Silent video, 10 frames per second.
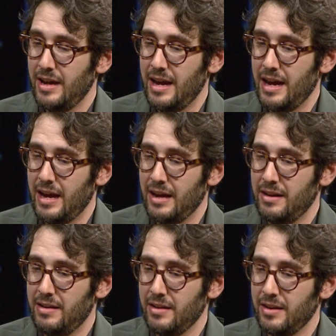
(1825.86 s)

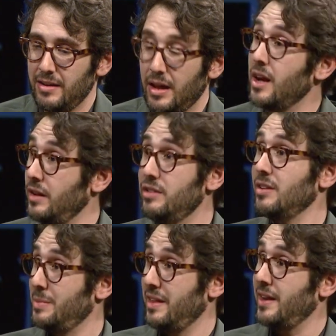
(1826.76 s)
and Luckily,
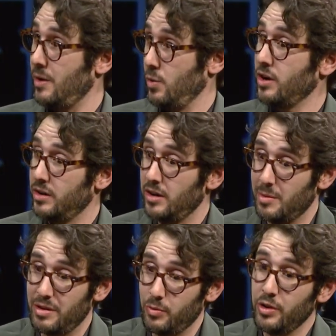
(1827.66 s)
somebody that I work on
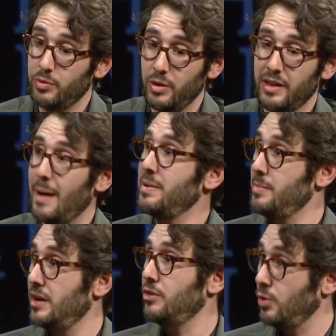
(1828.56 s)
my voice with happened to
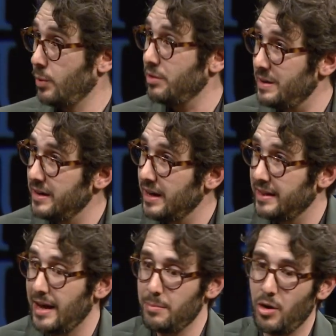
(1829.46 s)
be on tour with me at
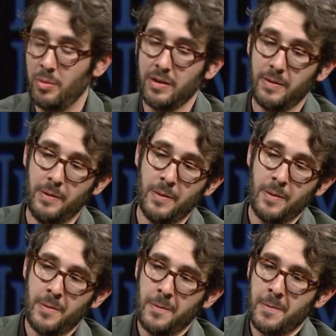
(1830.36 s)
that moment.
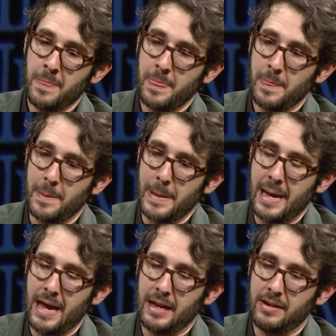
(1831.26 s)

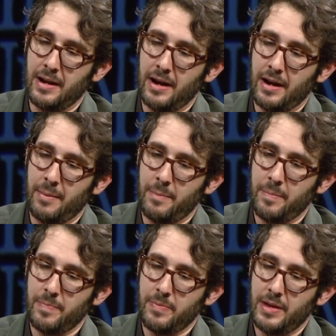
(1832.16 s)
And, um,
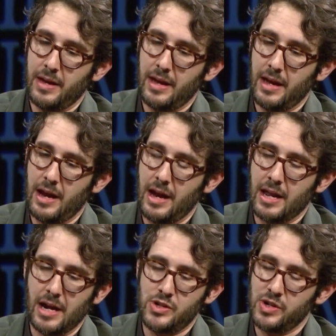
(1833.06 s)

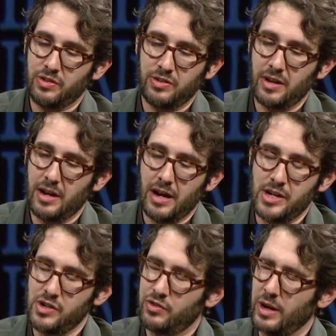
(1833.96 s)
and I, just, I
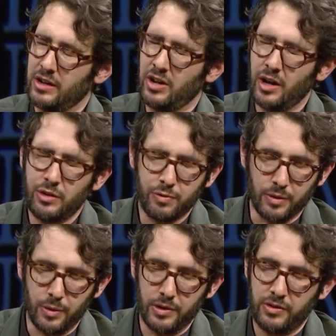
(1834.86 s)
just drank tons of
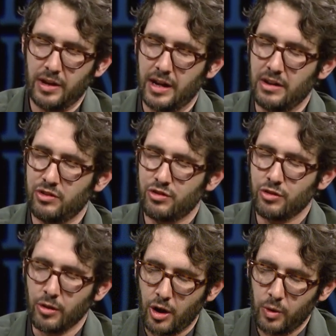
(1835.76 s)
fluids and I
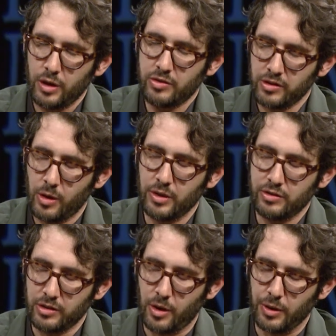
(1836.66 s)
slowly, slowly,
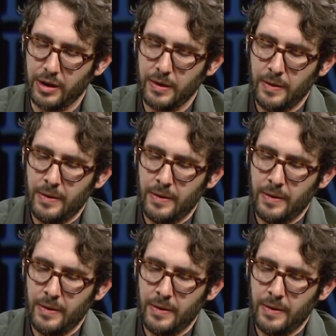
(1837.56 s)
slowly